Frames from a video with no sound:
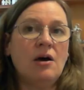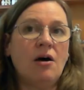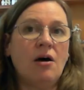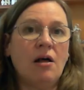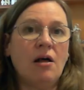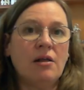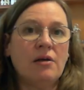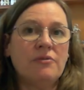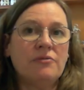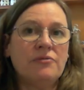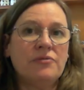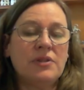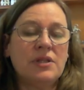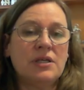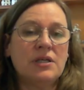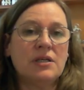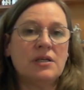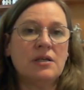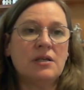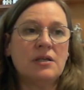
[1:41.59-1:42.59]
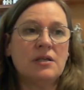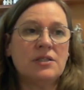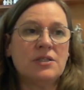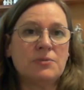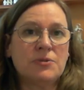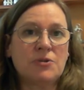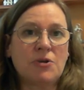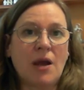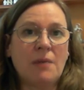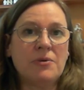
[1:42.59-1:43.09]
all of the
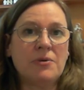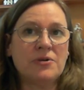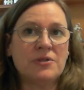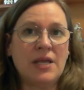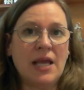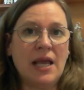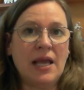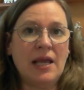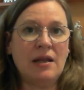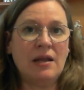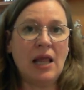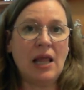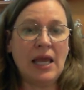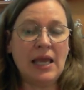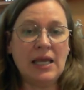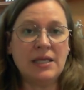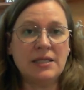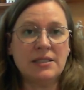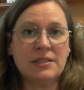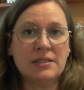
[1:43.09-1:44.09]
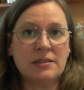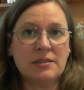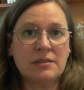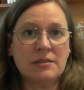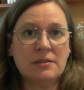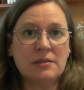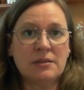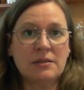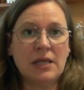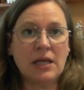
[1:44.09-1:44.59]
subscribers and
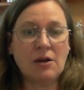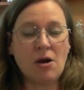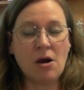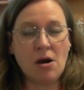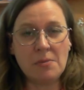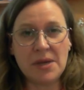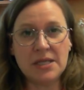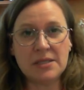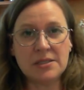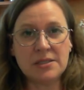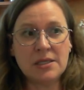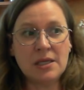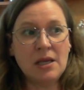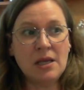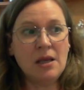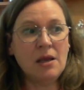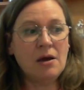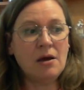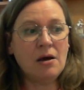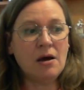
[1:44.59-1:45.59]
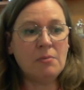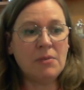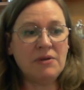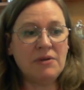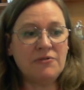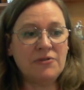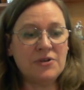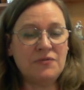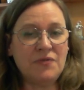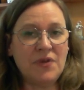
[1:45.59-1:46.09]
likes and comments on my
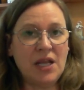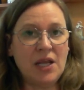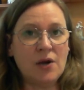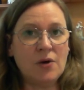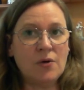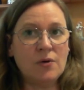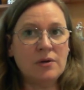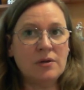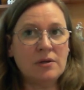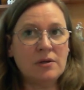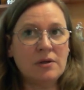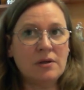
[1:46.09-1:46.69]
first video,